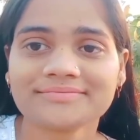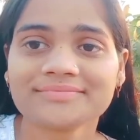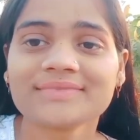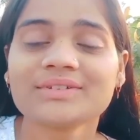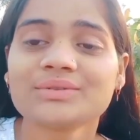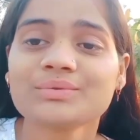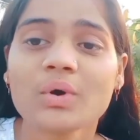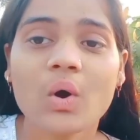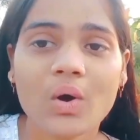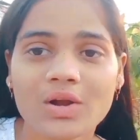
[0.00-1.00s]
you
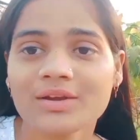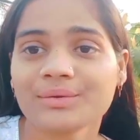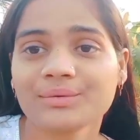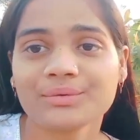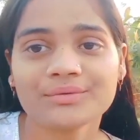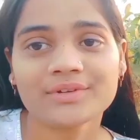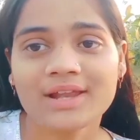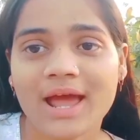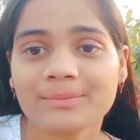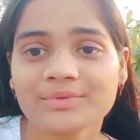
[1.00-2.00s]
all know you will
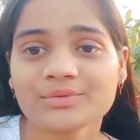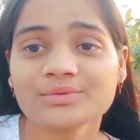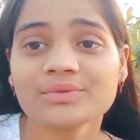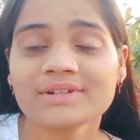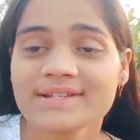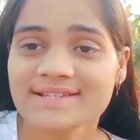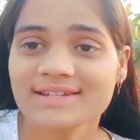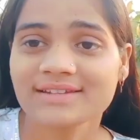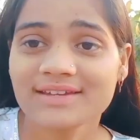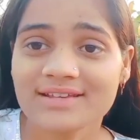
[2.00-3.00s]
have to listening.
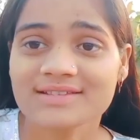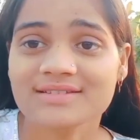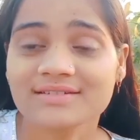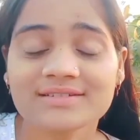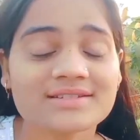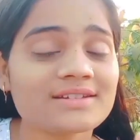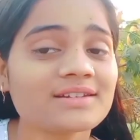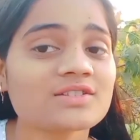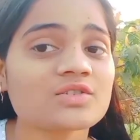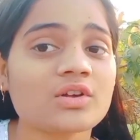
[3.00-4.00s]
Yes, listening
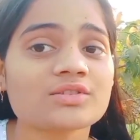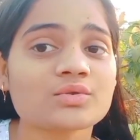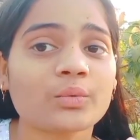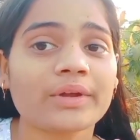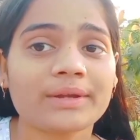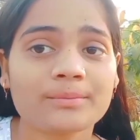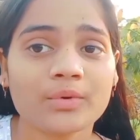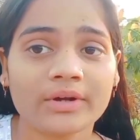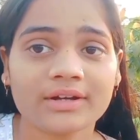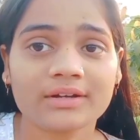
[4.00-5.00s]
is also very
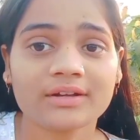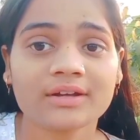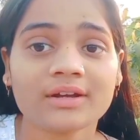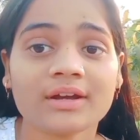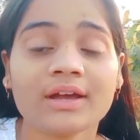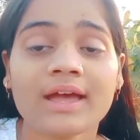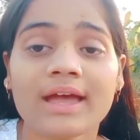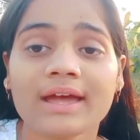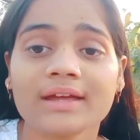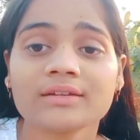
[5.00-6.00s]
important.
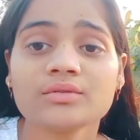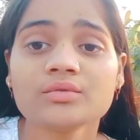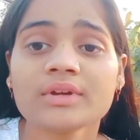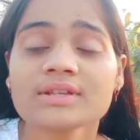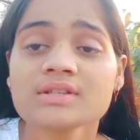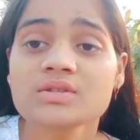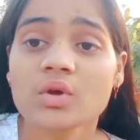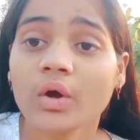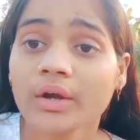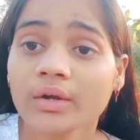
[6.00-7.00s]
And you can
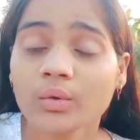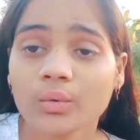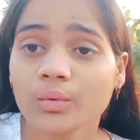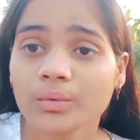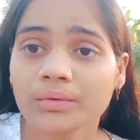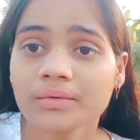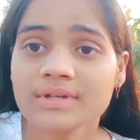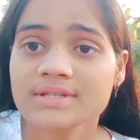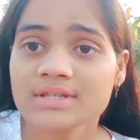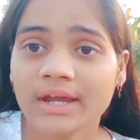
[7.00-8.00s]
shadow,
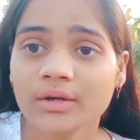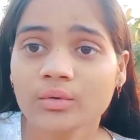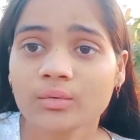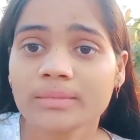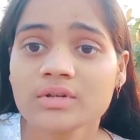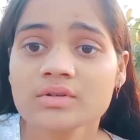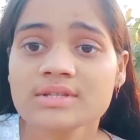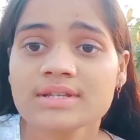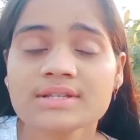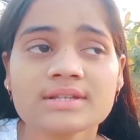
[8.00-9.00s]
because
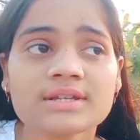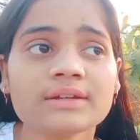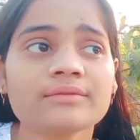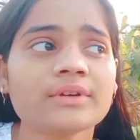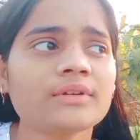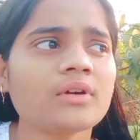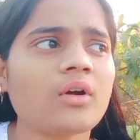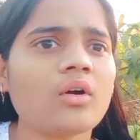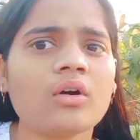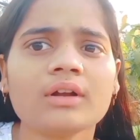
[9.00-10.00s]
listening we
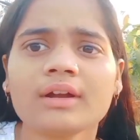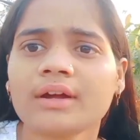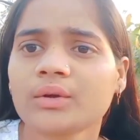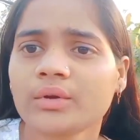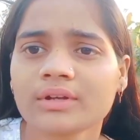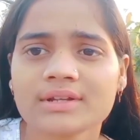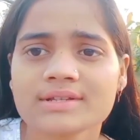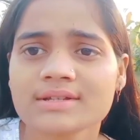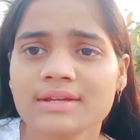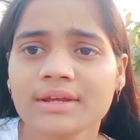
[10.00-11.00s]
all are doing
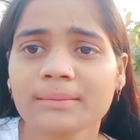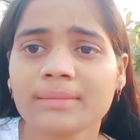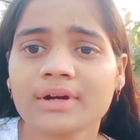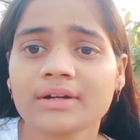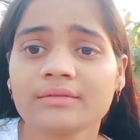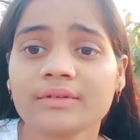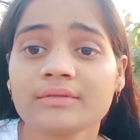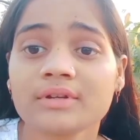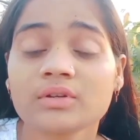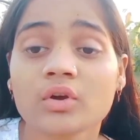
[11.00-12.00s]
listening, but we
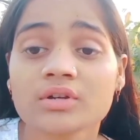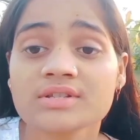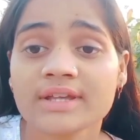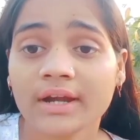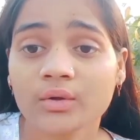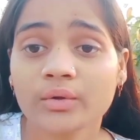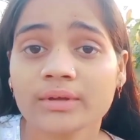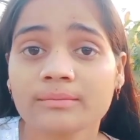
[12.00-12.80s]
will not shadowing.